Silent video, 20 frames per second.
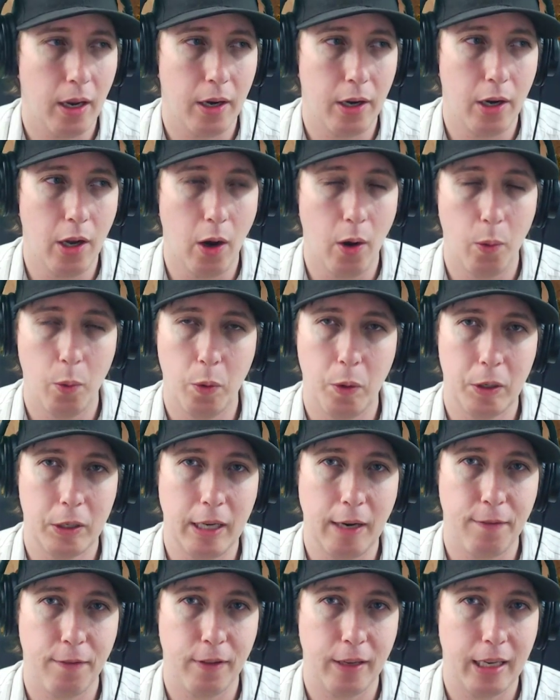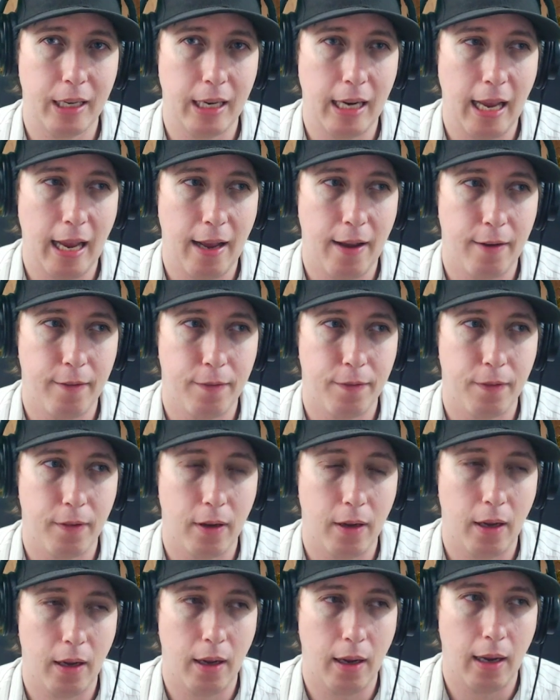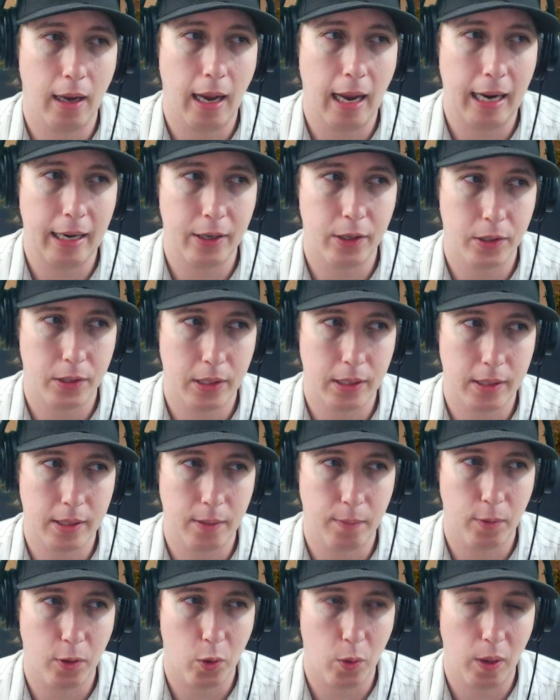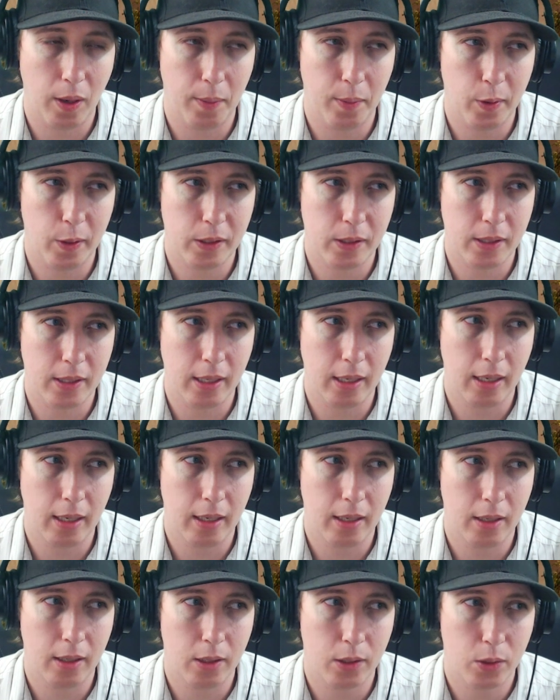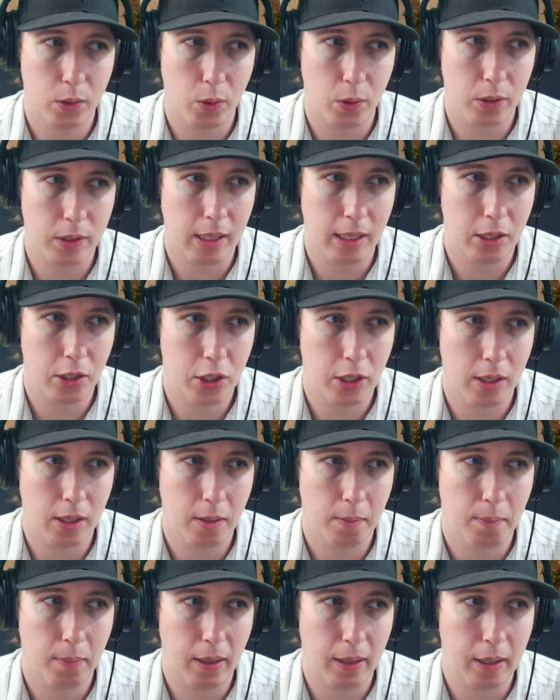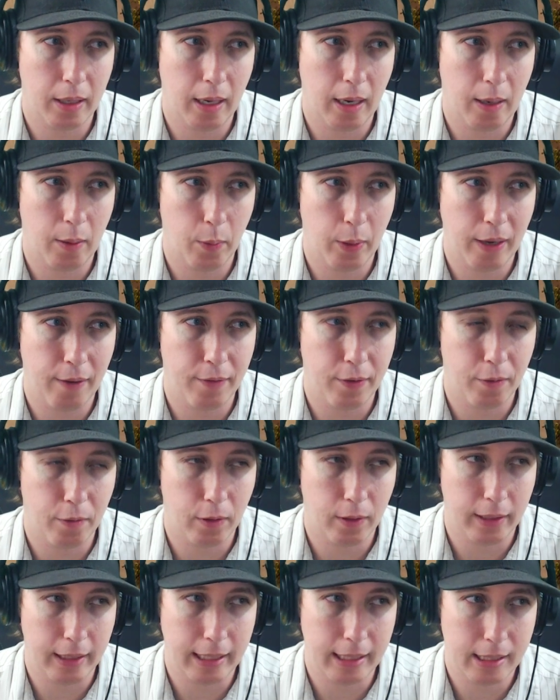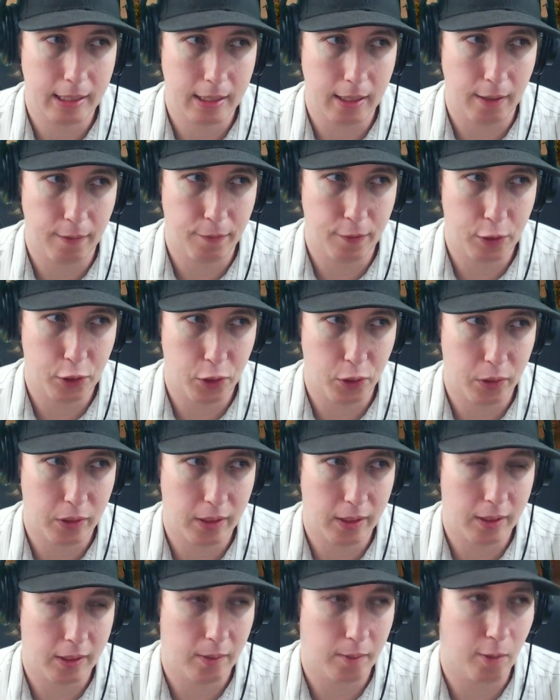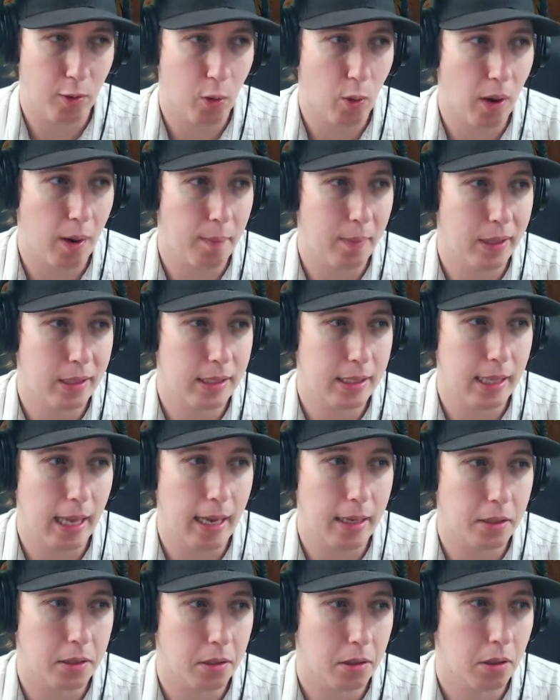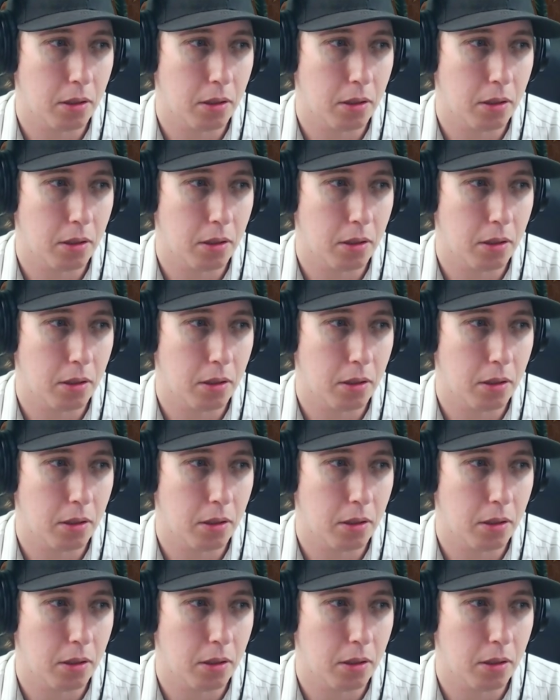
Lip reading: No, we're definitely going to have higher system requirements than Source Engine, but we haven't released official system requirements yet.